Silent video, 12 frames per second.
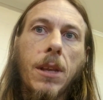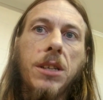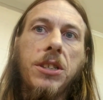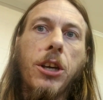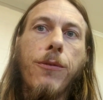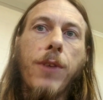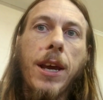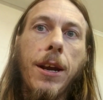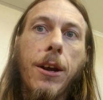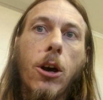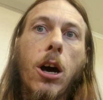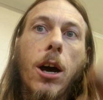So
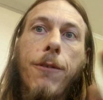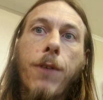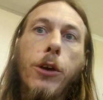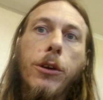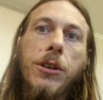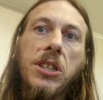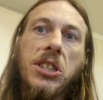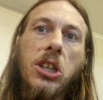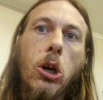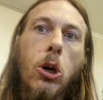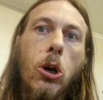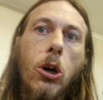then I focus
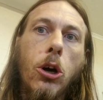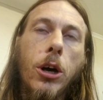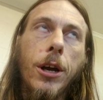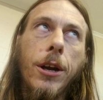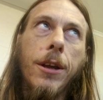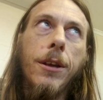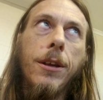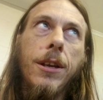on